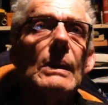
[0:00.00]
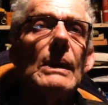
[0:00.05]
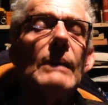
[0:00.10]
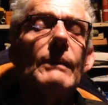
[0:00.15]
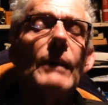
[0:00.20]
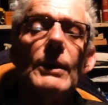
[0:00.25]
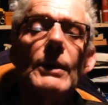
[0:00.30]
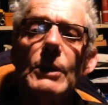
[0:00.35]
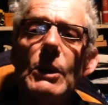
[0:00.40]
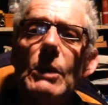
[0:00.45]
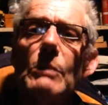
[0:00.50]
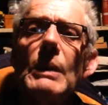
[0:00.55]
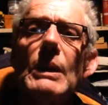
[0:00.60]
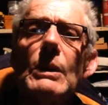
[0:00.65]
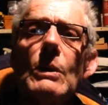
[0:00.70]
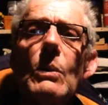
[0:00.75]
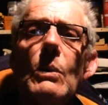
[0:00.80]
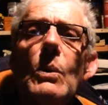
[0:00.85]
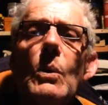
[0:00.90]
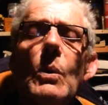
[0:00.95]
if I do
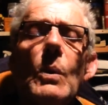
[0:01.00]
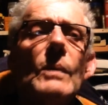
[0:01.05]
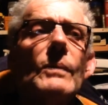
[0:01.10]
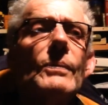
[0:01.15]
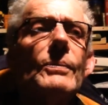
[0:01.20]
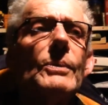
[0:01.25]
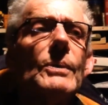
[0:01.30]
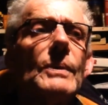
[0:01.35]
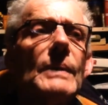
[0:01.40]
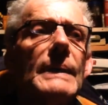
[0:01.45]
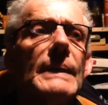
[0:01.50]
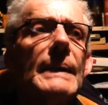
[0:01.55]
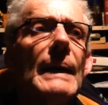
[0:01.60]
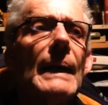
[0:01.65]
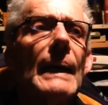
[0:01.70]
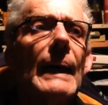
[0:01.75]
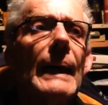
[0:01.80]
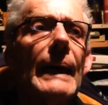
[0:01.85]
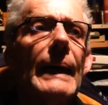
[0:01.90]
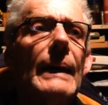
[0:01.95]
record through the
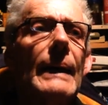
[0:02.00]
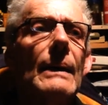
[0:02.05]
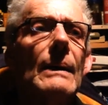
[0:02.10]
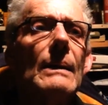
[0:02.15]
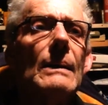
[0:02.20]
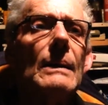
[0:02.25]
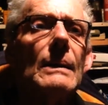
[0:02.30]
day,